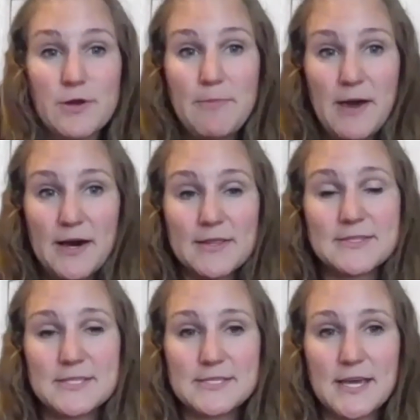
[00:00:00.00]
path
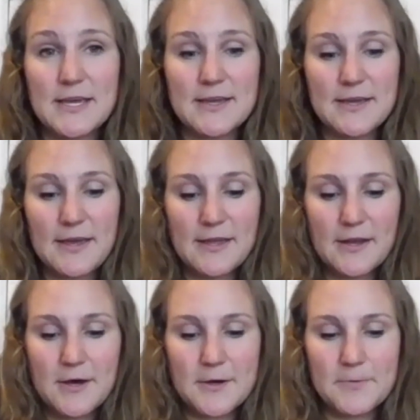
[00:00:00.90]
to take.
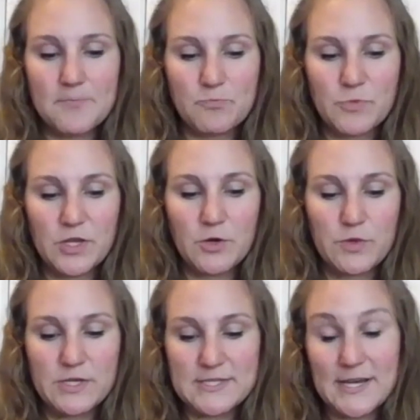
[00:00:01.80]
And, we
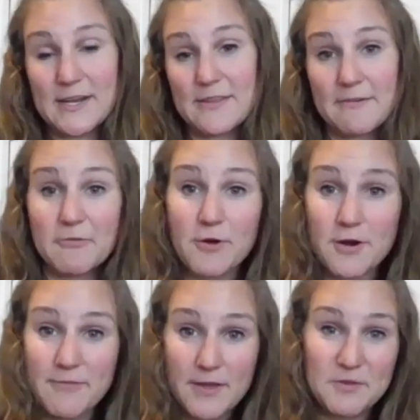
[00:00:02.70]
decided that for our
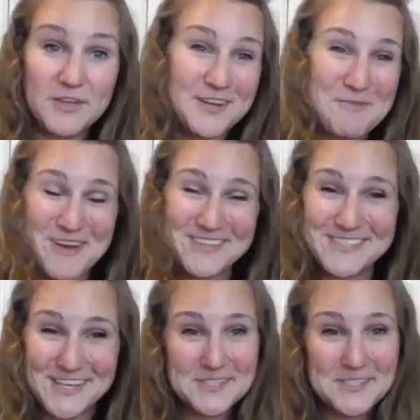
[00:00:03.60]
family, getting back to
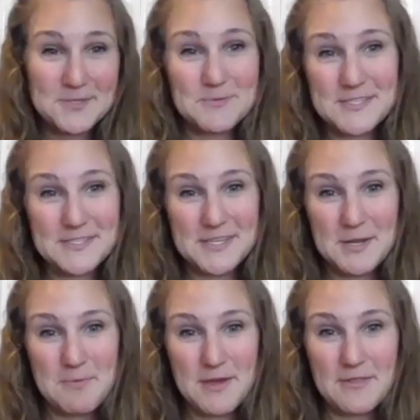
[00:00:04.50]
Texas was going to
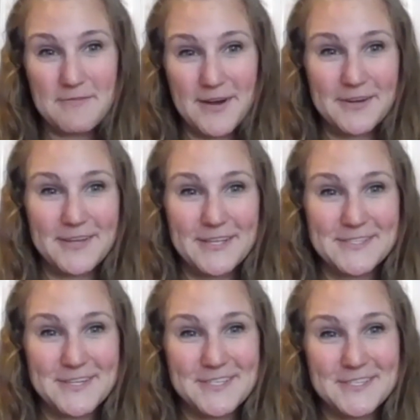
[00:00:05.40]
be the final
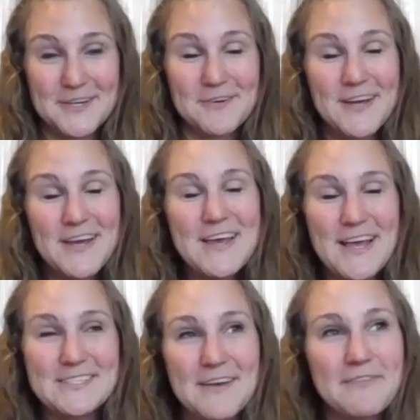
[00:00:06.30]
answer. So
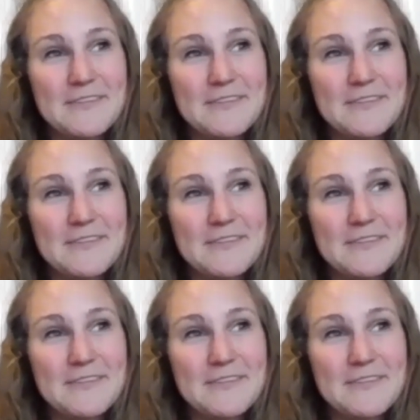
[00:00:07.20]
it definitely